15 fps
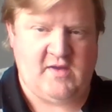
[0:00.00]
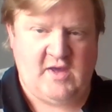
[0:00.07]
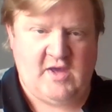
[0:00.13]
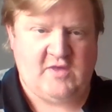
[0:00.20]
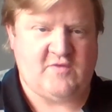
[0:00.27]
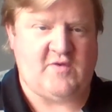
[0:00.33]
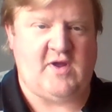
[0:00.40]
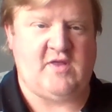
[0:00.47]

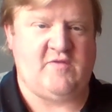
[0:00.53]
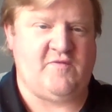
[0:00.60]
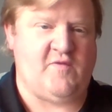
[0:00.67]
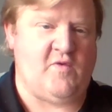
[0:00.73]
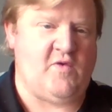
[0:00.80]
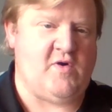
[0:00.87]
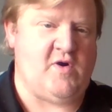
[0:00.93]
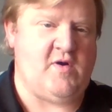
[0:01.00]
strength
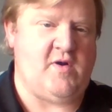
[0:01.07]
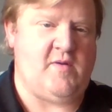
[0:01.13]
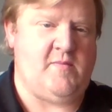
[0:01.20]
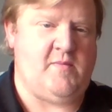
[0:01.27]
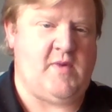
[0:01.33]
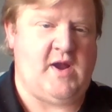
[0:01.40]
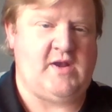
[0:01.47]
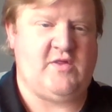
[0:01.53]
4,
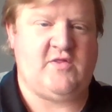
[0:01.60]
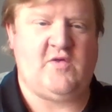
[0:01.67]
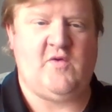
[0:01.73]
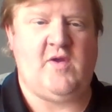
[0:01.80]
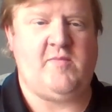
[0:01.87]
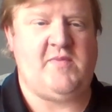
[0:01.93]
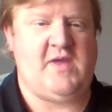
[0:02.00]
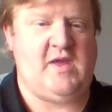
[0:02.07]
minus
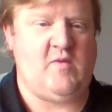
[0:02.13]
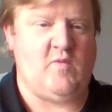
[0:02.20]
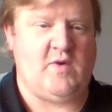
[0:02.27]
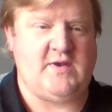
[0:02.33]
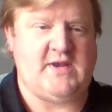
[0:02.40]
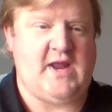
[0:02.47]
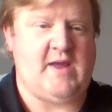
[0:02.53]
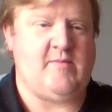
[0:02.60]
2 AP,
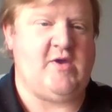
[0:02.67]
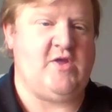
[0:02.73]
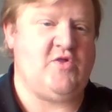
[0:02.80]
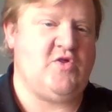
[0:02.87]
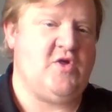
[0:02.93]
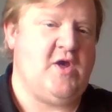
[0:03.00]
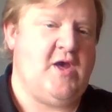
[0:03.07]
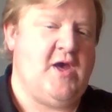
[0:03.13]
1
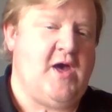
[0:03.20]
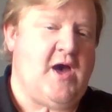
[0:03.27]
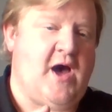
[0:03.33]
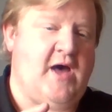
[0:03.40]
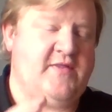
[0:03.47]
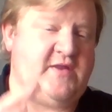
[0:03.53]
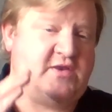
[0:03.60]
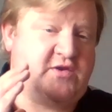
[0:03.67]
damage.
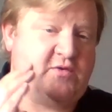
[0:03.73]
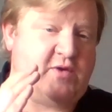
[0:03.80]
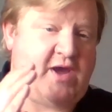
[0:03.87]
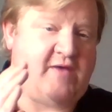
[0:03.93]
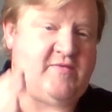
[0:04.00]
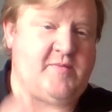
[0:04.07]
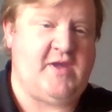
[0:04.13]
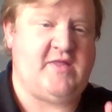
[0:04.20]
They do
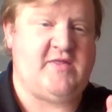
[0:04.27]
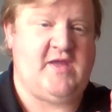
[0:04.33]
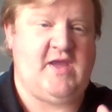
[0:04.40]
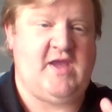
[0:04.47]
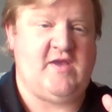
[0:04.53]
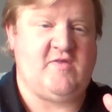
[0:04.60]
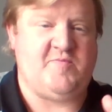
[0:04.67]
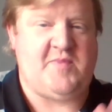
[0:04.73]
have, the big thing
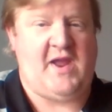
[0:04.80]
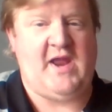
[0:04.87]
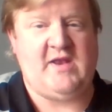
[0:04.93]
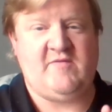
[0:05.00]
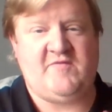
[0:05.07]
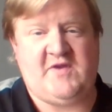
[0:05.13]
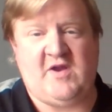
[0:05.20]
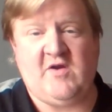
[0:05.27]
is Bane
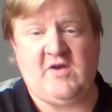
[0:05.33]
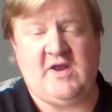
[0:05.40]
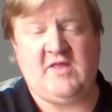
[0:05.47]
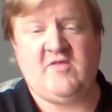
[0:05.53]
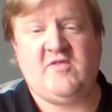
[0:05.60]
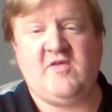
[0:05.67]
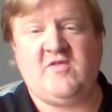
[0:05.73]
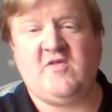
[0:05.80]
of
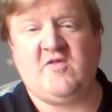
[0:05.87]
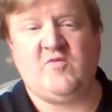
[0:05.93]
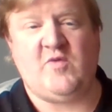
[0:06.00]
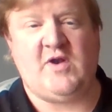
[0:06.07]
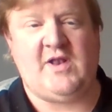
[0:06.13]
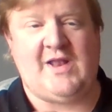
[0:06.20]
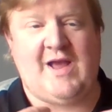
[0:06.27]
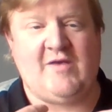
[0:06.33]
Tyranids. This is
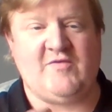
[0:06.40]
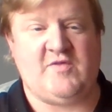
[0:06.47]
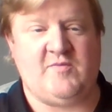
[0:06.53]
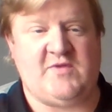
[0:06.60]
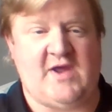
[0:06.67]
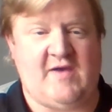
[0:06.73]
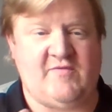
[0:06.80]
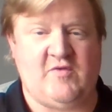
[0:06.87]
what allows them
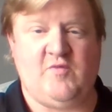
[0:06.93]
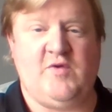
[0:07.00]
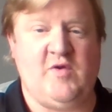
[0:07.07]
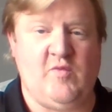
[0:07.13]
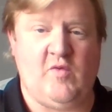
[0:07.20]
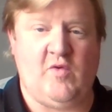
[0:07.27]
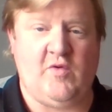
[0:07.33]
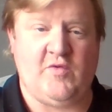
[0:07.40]
to have the
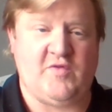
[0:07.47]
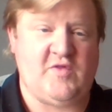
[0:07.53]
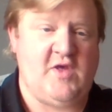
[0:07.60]
rerolls.